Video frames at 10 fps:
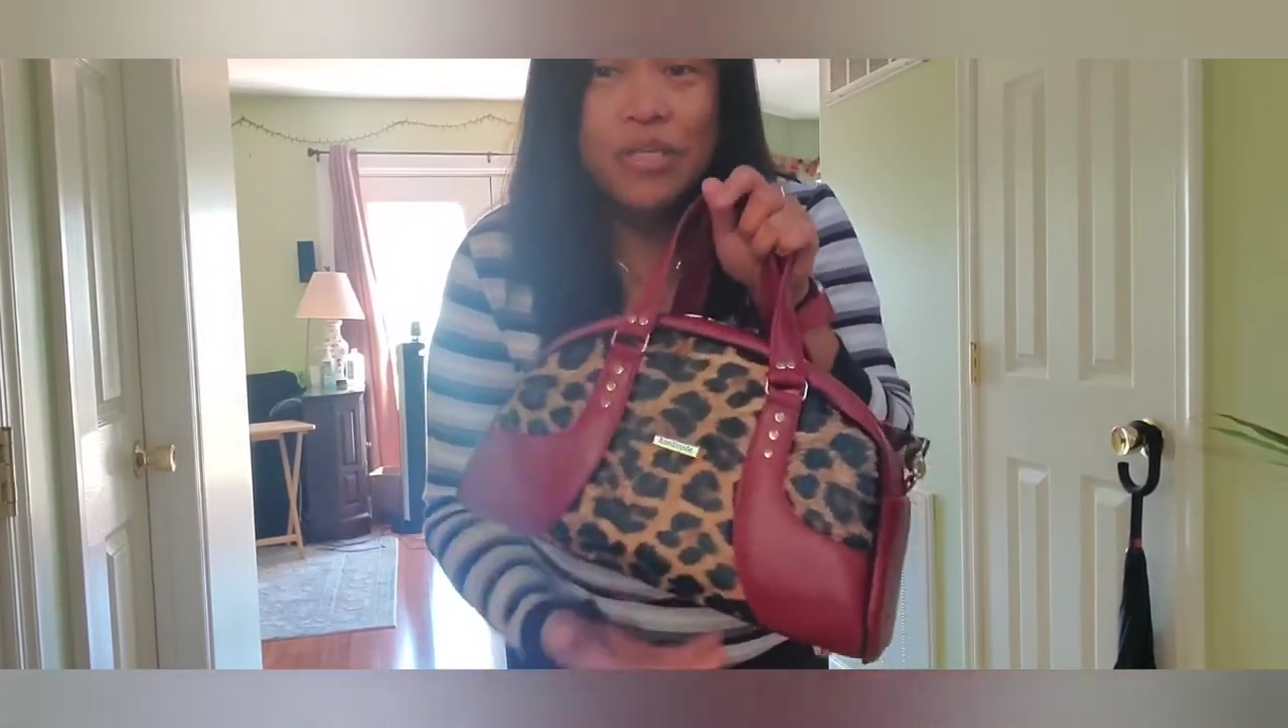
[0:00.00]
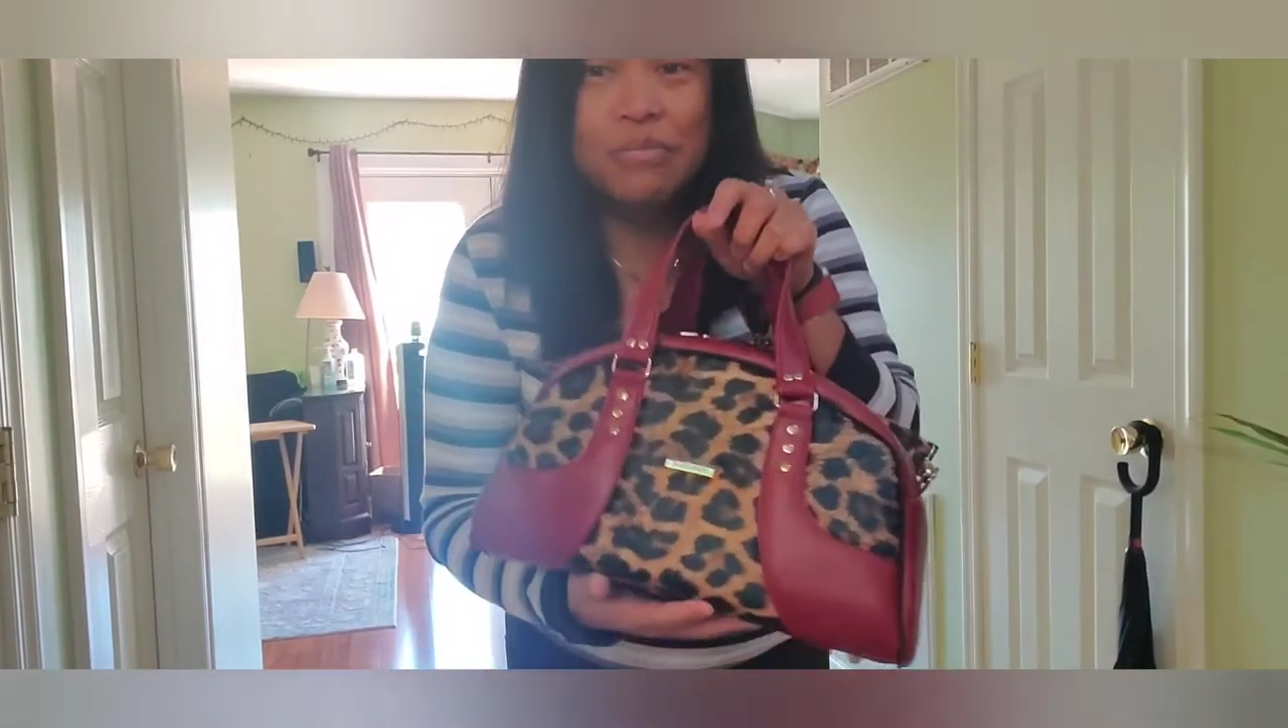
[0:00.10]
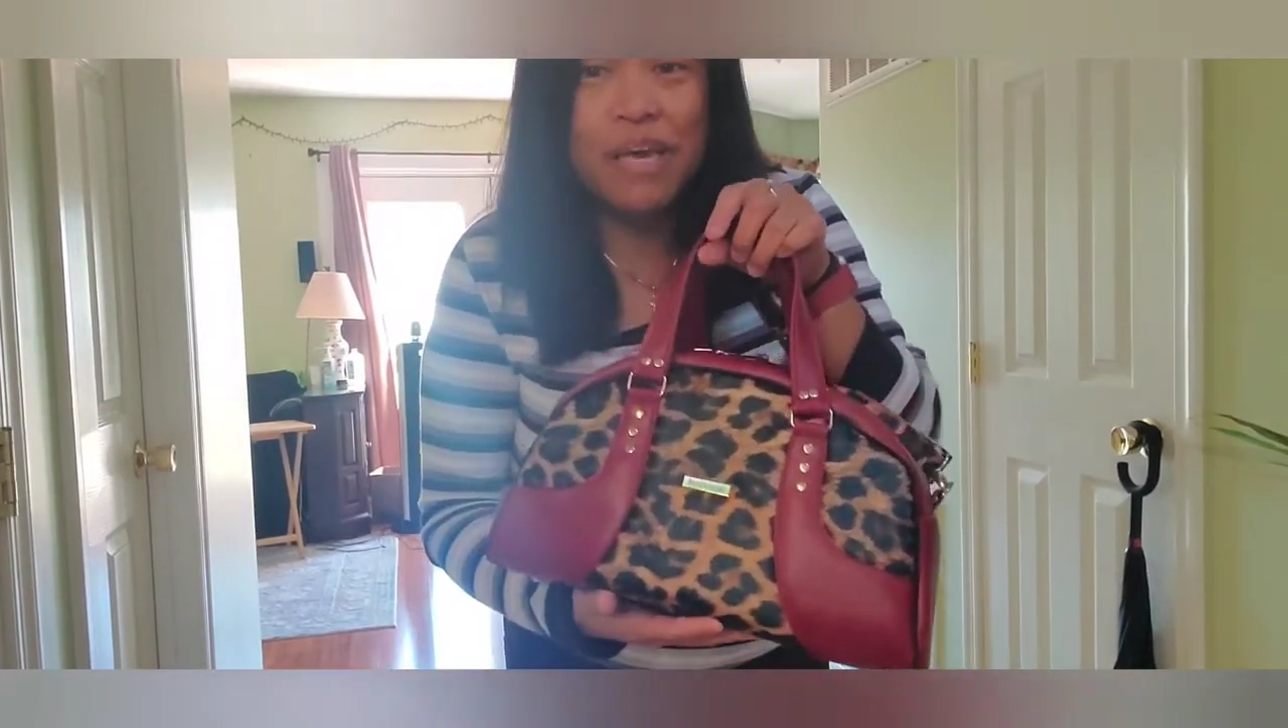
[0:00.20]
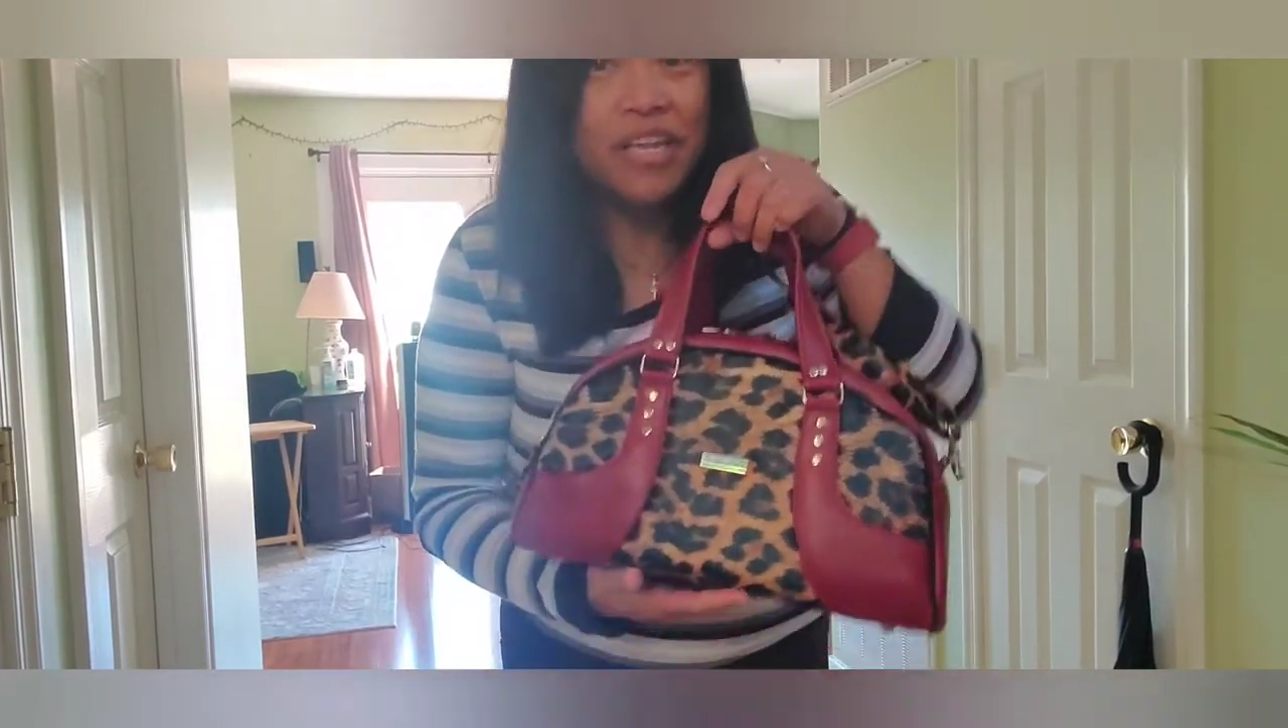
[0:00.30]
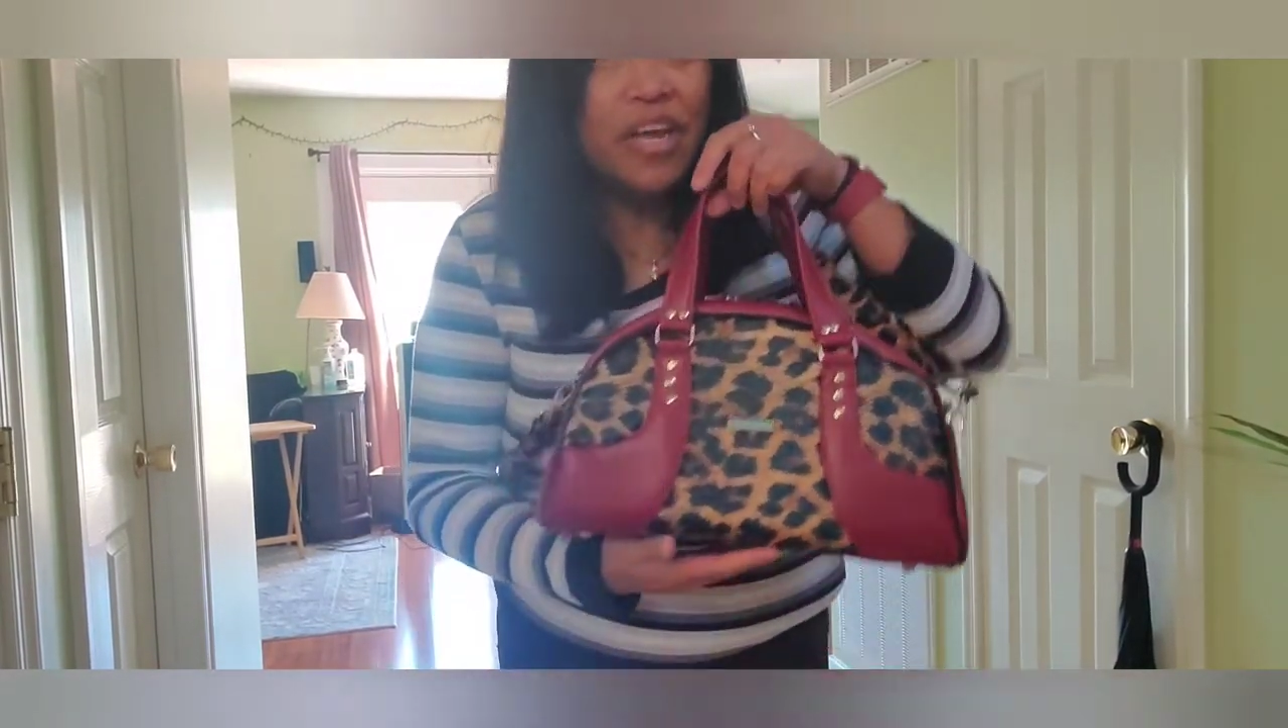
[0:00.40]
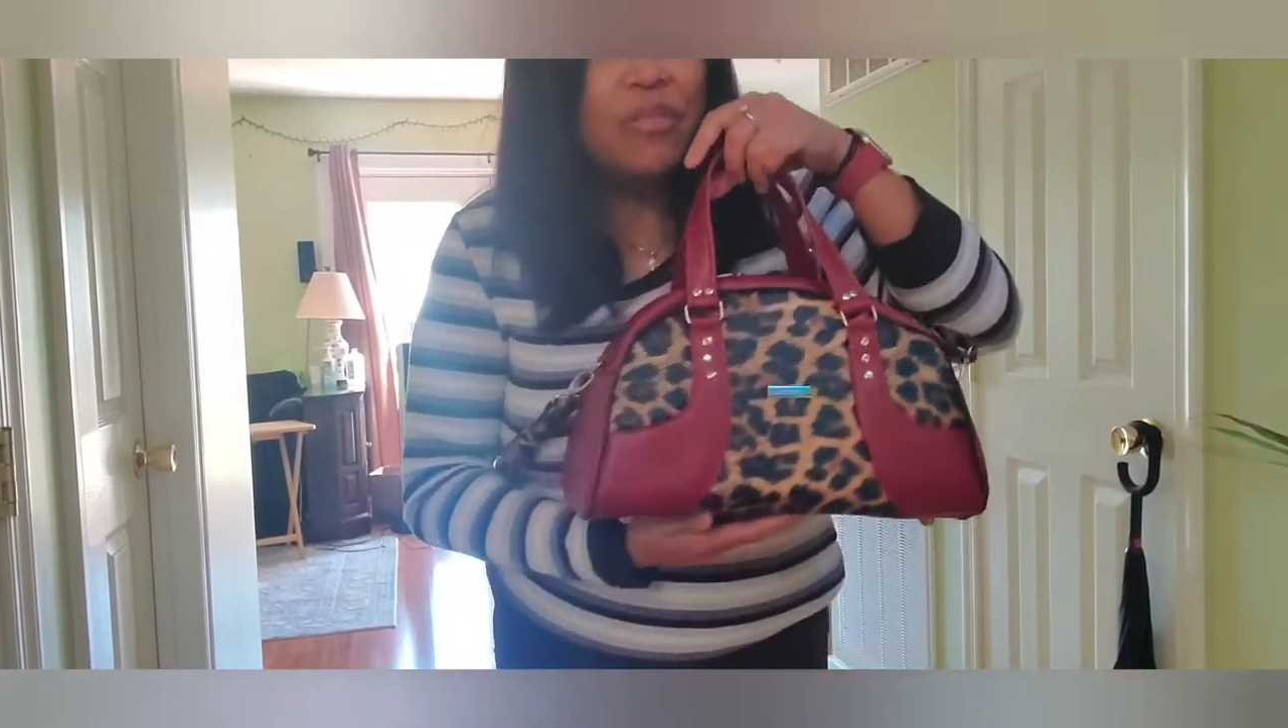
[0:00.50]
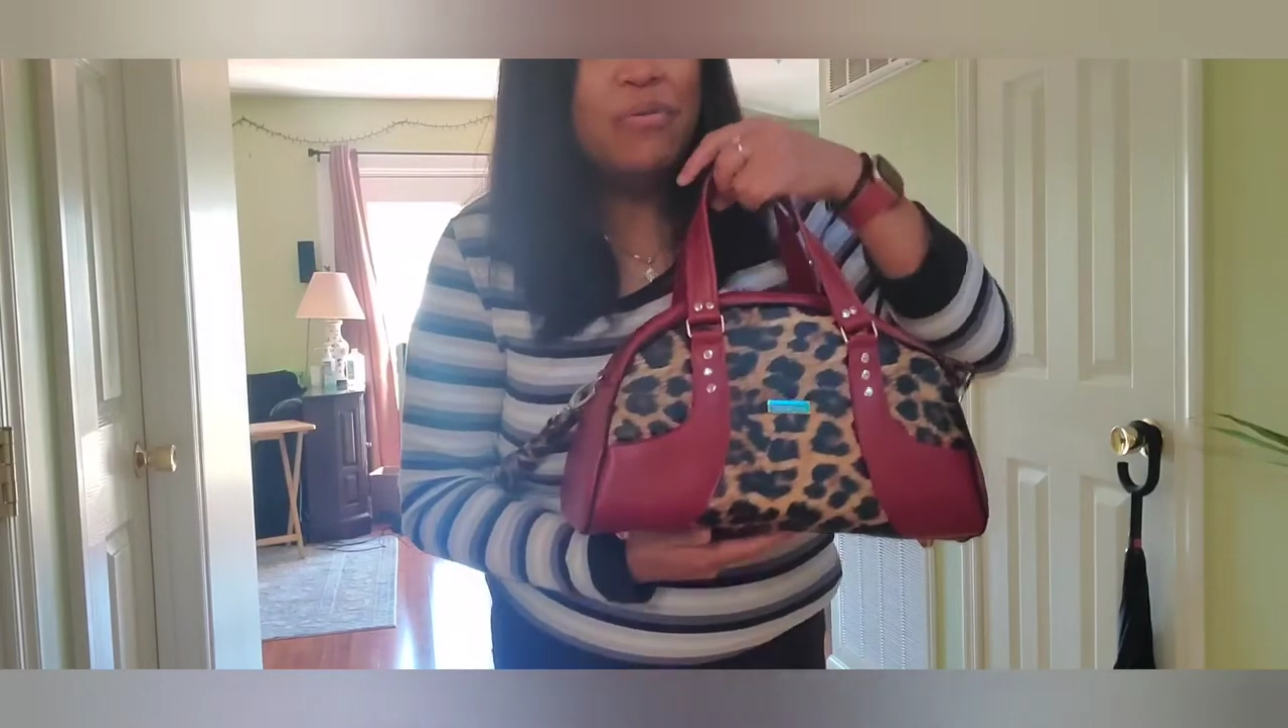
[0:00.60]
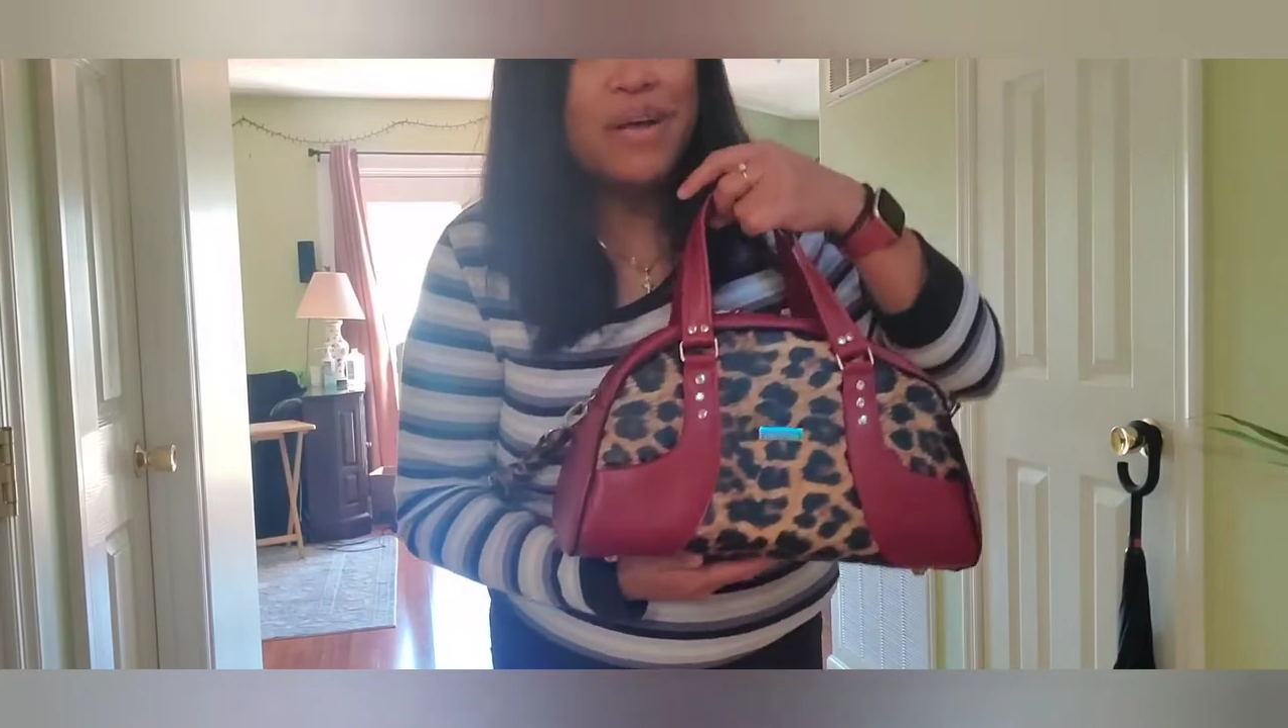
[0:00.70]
to make another